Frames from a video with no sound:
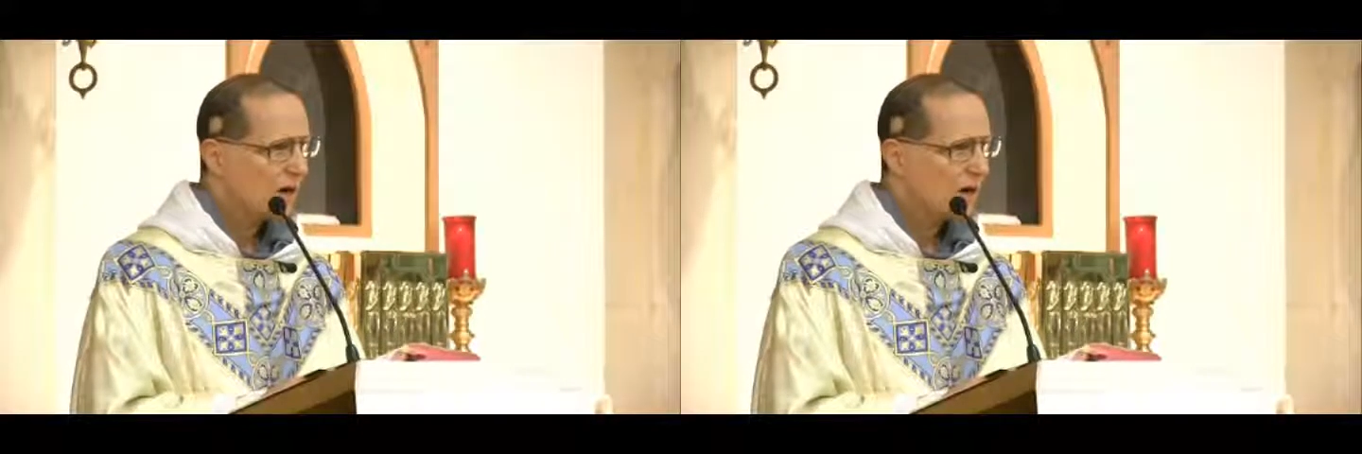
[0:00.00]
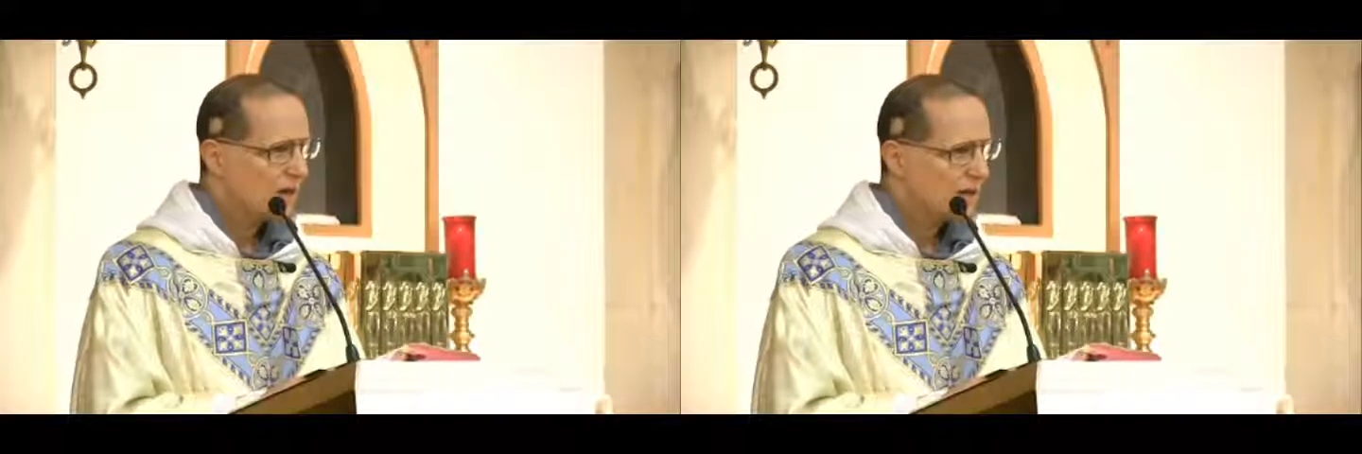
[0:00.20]

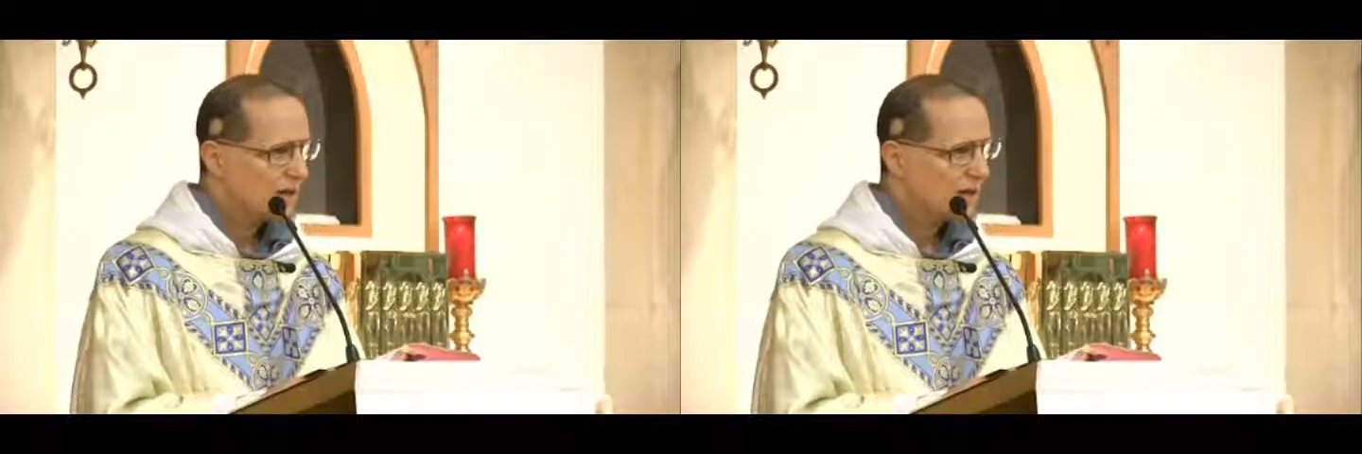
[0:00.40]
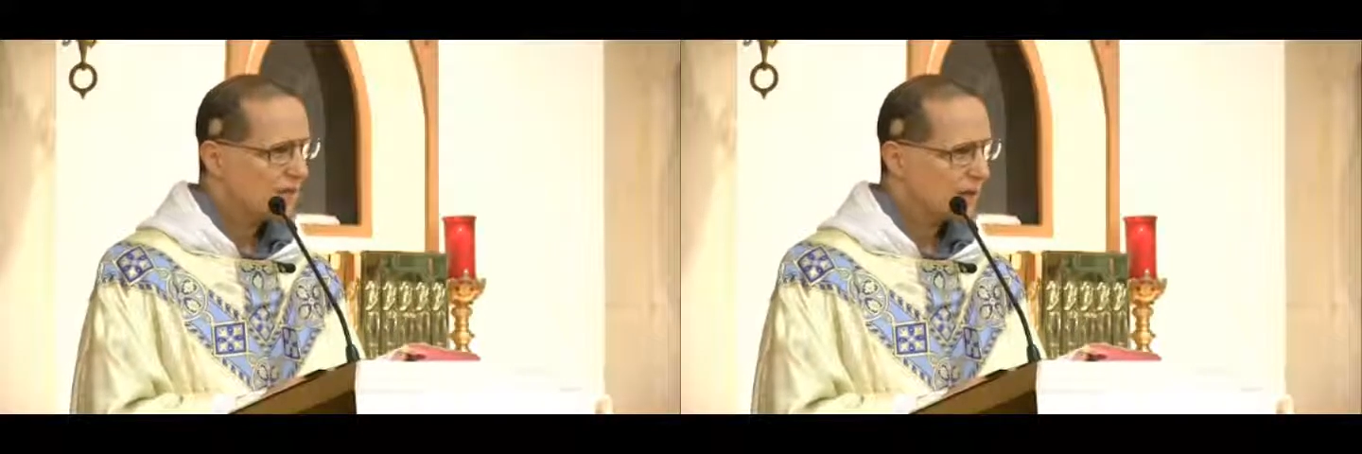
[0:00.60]
Our
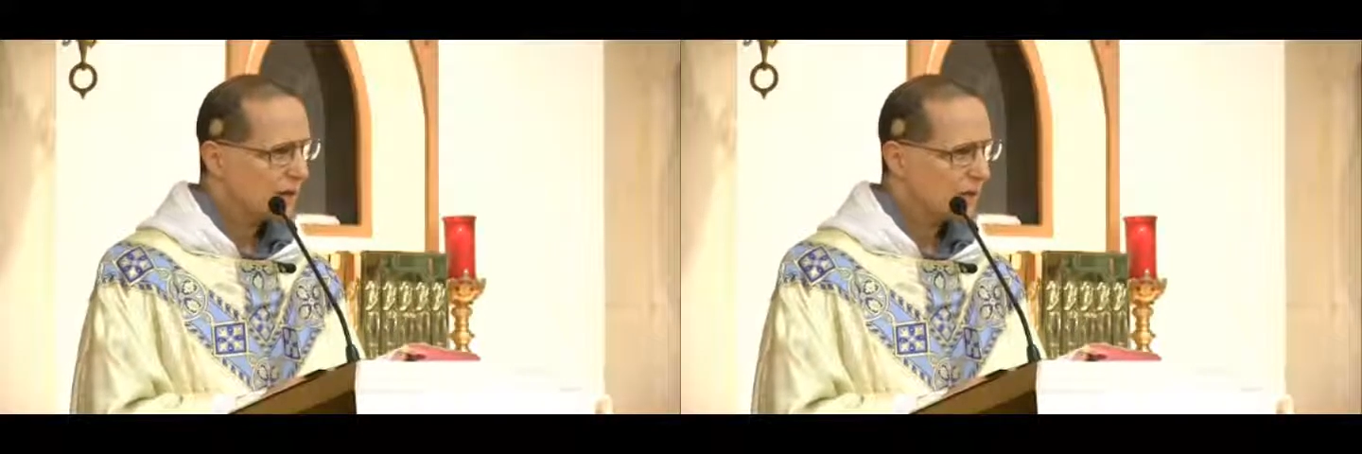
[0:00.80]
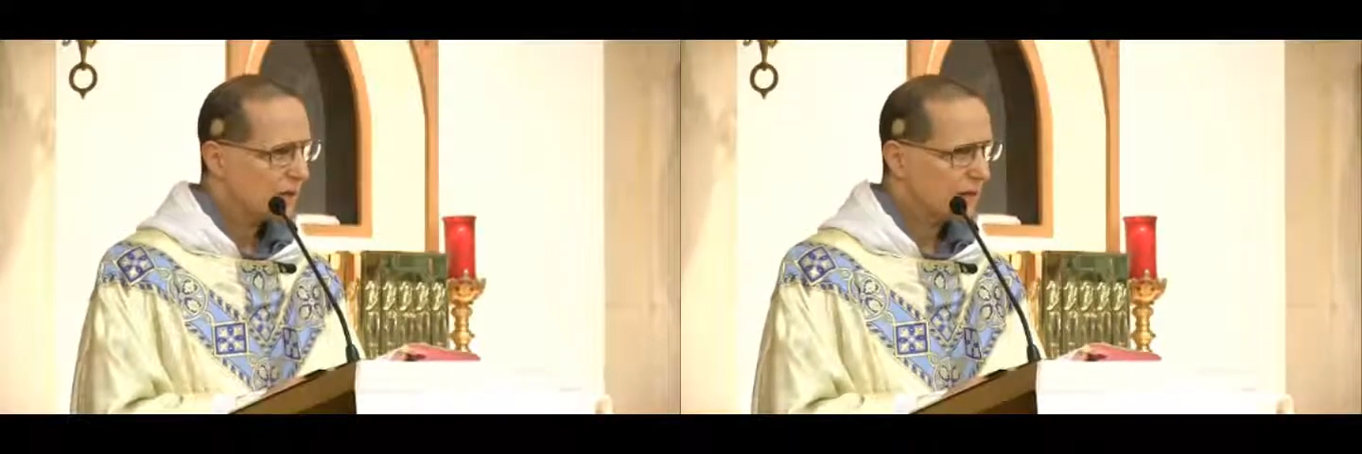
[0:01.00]
Lady's
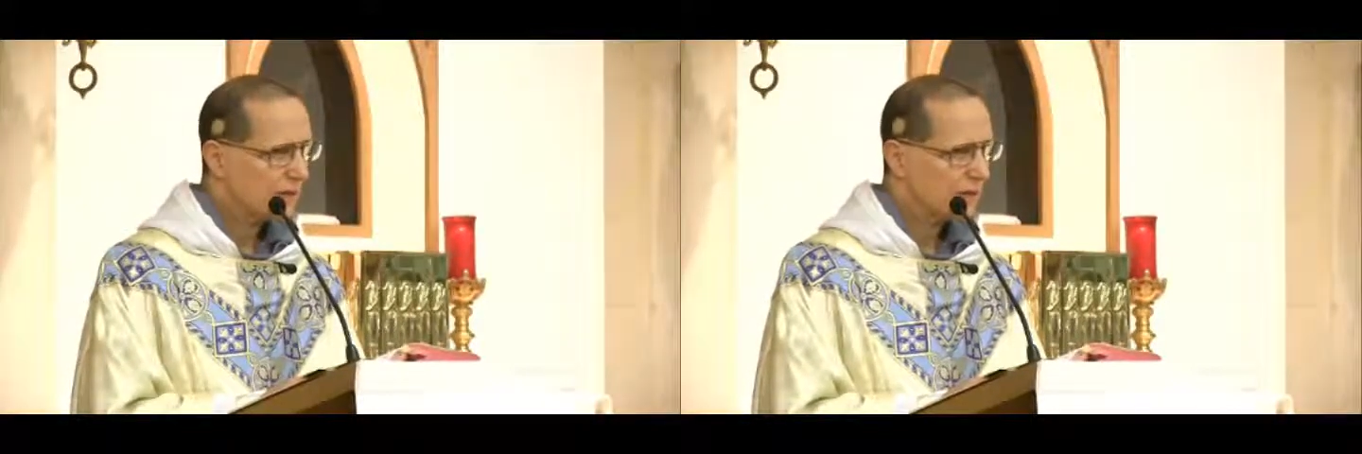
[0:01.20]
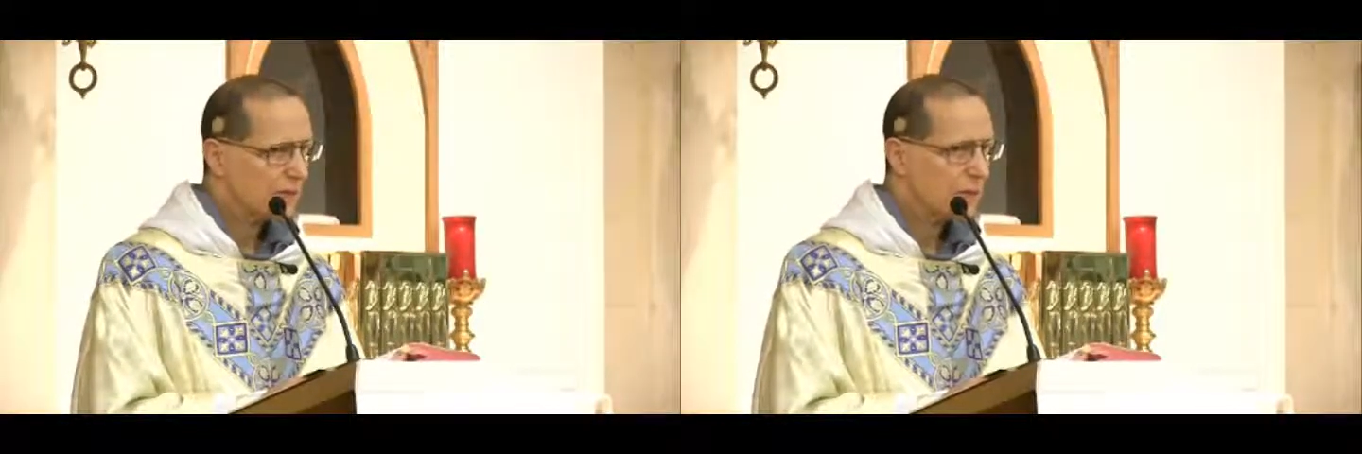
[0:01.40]
direct
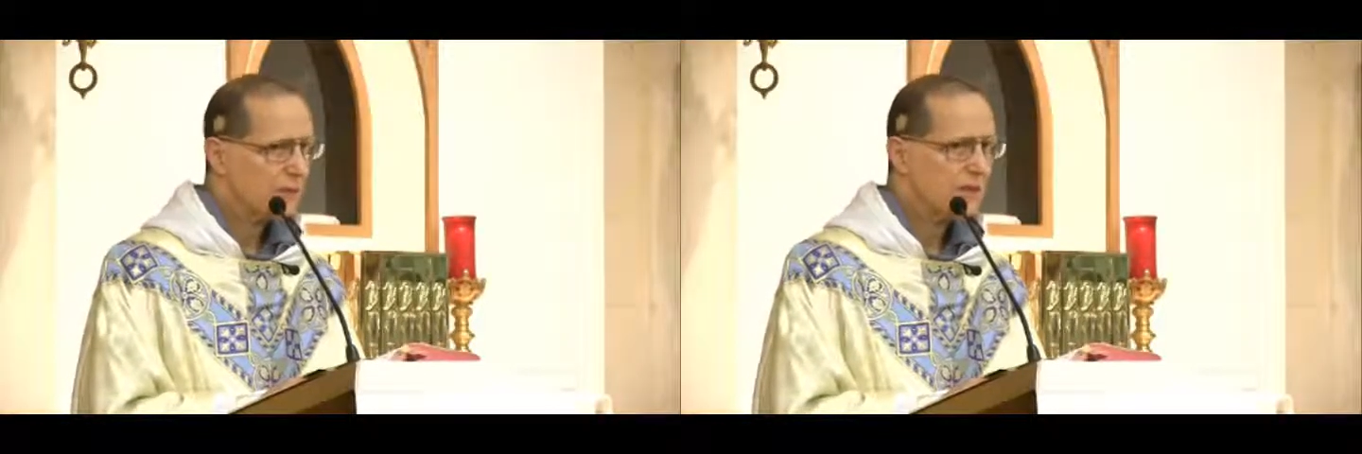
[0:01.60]
relationship with